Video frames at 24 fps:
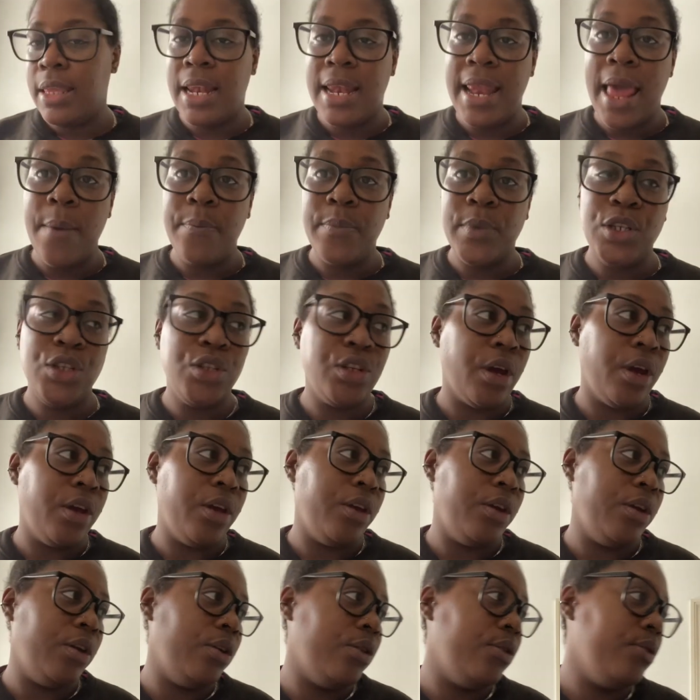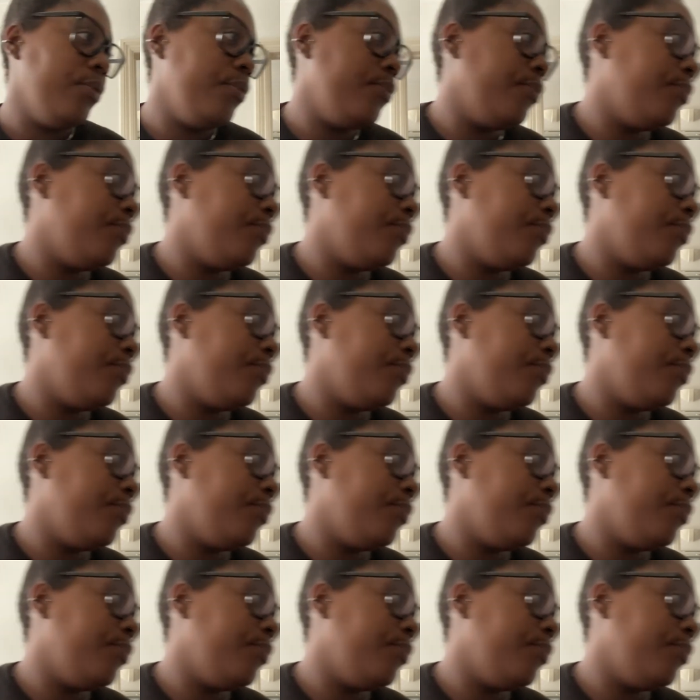Let me show you.